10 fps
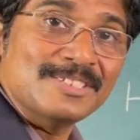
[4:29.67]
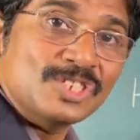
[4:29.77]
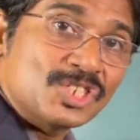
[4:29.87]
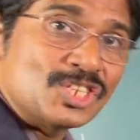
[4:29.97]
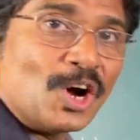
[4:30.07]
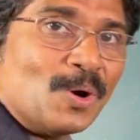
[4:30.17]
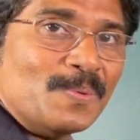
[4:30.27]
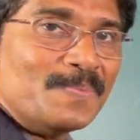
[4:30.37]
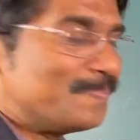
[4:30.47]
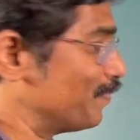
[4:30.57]

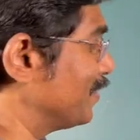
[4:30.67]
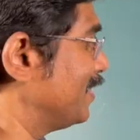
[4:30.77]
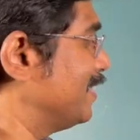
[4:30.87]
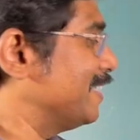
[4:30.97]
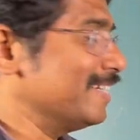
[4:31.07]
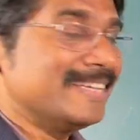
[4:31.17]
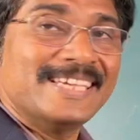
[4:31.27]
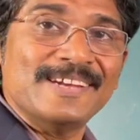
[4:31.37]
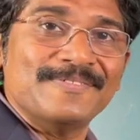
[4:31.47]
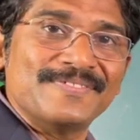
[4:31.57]
So,
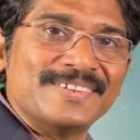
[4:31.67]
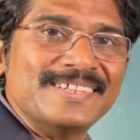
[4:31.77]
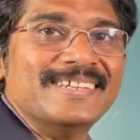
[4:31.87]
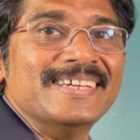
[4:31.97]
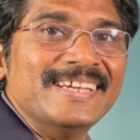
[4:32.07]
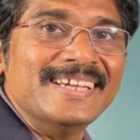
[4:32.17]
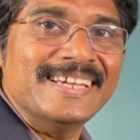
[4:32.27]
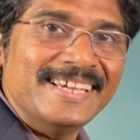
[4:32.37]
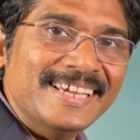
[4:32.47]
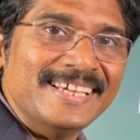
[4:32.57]
gift
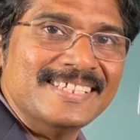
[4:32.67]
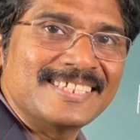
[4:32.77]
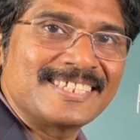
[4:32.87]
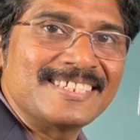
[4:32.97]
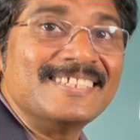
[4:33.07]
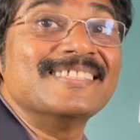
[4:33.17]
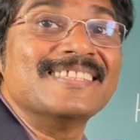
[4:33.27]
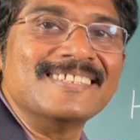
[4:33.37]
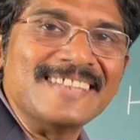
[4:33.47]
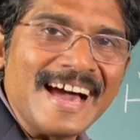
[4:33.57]
is
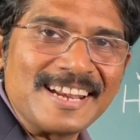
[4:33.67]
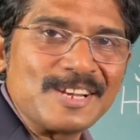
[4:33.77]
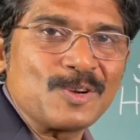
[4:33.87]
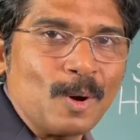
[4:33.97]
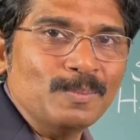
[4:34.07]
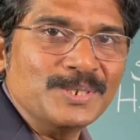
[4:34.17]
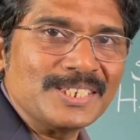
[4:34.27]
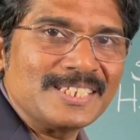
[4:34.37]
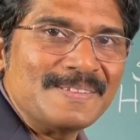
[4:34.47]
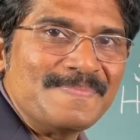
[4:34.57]
the direct
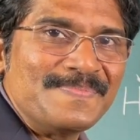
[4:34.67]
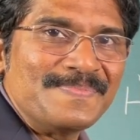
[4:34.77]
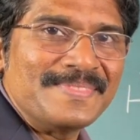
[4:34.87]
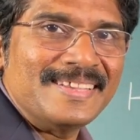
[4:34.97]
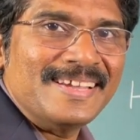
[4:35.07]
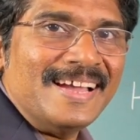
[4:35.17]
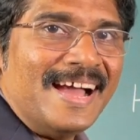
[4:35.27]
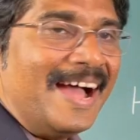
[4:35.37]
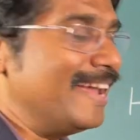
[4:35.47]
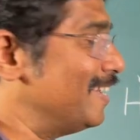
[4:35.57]
object.
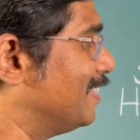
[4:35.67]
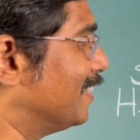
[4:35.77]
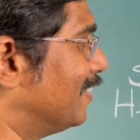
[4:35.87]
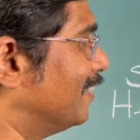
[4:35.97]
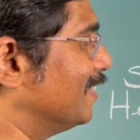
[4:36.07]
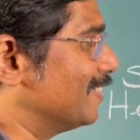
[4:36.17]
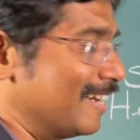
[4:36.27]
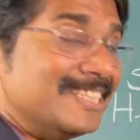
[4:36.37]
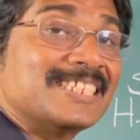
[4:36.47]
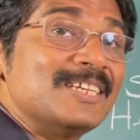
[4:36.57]
And
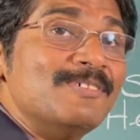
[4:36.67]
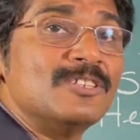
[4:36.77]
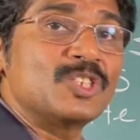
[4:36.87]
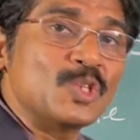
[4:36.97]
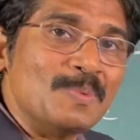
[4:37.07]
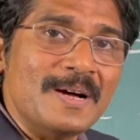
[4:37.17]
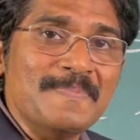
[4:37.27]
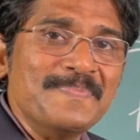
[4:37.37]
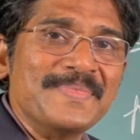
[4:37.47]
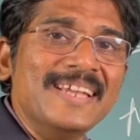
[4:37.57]
that is given to
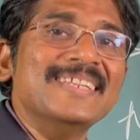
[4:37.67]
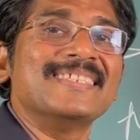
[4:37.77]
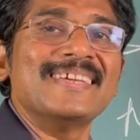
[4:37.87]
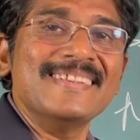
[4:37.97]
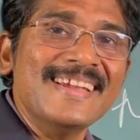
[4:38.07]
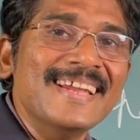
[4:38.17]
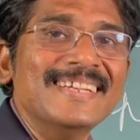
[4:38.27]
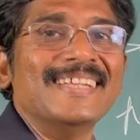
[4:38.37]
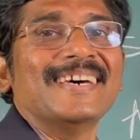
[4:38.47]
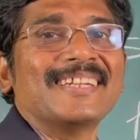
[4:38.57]
Suma, it is an
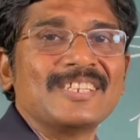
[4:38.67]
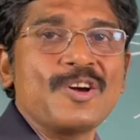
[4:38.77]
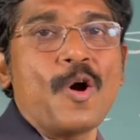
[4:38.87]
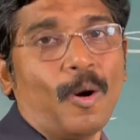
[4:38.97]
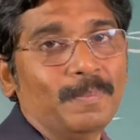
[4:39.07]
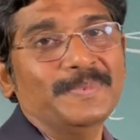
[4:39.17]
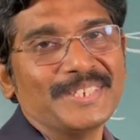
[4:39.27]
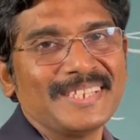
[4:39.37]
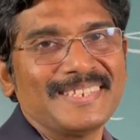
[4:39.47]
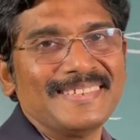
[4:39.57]
indirect
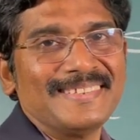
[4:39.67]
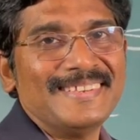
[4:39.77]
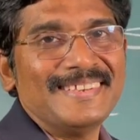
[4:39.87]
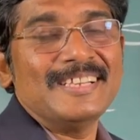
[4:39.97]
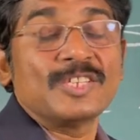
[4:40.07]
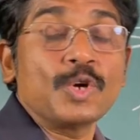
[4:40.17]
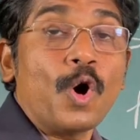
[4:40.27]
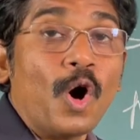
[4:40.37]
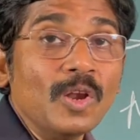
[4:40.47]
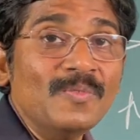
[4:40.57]
object.
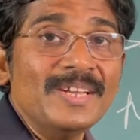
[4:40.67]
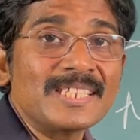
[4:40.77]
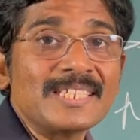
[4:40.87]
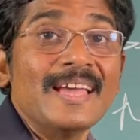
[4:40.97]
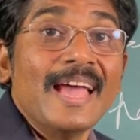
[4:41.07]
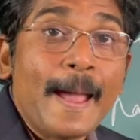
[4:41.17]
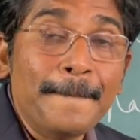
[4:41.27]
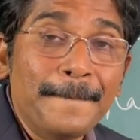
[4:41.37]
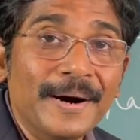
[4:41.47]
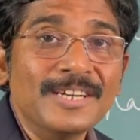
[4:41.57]
So, always a
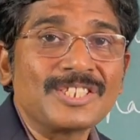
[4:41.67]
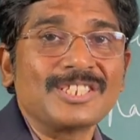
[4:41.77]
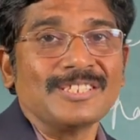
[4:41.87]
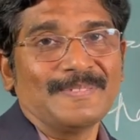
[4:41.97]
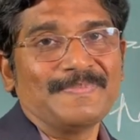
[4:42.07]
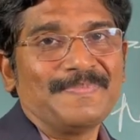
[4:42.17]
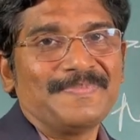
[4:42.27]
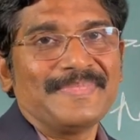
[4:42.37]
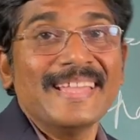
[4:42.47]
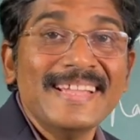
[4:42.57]
person
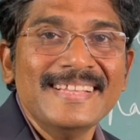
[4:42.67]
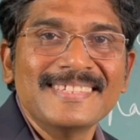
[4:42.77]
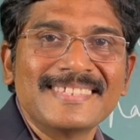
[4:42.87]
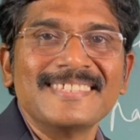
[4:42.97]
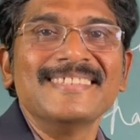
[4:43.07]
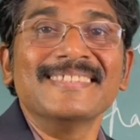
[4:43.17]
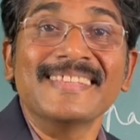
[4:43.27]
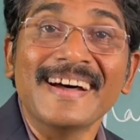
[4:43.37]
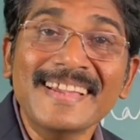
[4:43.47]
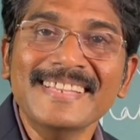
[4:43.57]
is
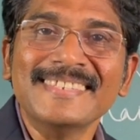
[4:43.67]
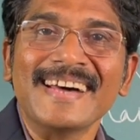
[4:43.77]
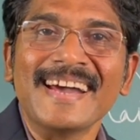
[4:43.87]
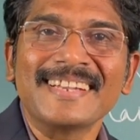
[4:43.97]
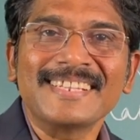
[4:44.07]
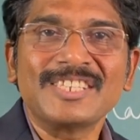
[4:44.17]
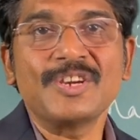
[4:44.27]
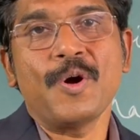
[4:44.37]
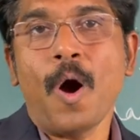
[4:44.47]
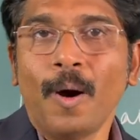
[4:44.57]
the indirect
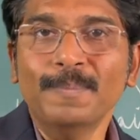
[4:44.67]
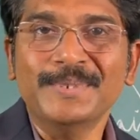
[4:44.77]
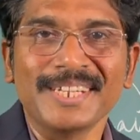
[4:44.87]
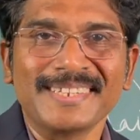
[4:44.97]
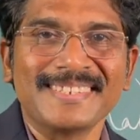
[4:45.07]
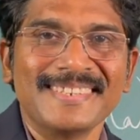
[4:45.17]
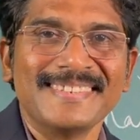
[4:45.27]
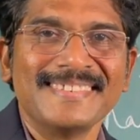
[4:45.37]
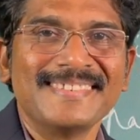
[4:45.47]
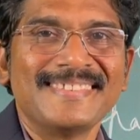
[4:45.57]
object.
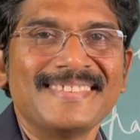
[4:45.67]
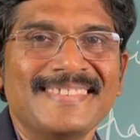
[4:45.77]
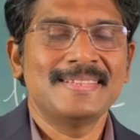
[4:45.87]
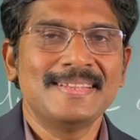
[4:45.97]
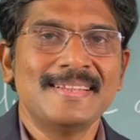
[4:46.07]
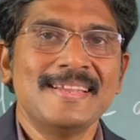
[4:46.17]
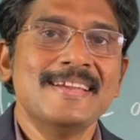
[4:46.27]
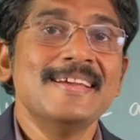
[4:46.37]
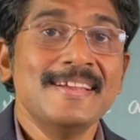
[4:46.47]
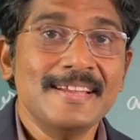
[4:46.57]

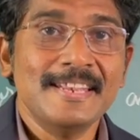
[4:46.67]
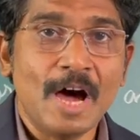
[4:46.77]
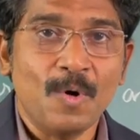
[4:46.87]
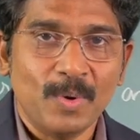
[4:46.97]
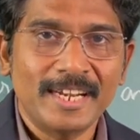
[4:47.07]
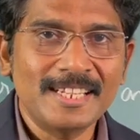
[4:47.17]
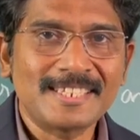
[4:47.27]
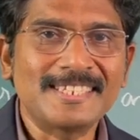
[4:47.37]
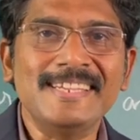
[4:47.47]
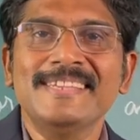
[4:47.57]
Now, let
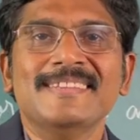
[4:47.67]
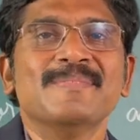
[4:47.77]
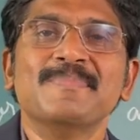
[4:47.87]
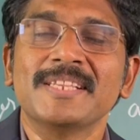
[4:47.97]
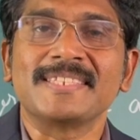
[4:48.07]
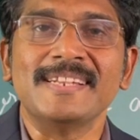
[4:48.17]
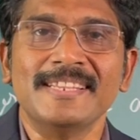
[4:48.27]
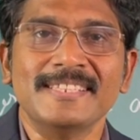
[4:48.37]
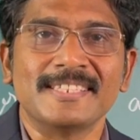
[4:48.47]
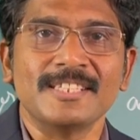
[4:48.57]
us see the
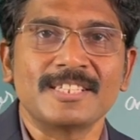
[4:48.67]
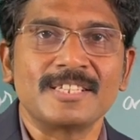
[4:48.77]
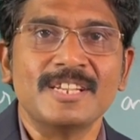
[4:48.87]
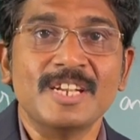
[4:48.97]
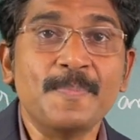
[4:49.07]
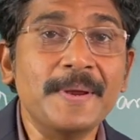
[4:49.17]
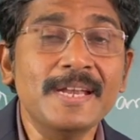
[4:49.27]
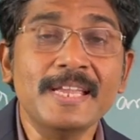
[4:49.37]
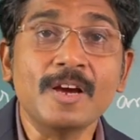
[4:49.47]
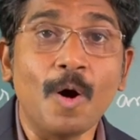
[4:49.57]
sentences
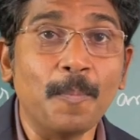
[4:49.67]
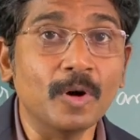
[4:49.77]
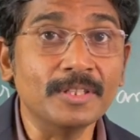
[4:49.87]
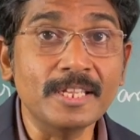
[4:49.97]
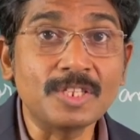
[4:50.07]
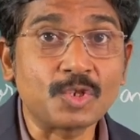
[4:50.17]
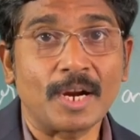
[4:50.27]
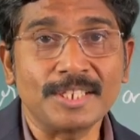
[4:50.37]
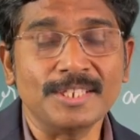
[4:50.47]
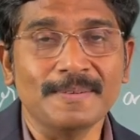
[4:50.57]
depending upon their
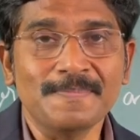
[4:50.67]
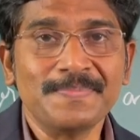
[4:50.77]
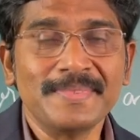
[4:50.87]
structure.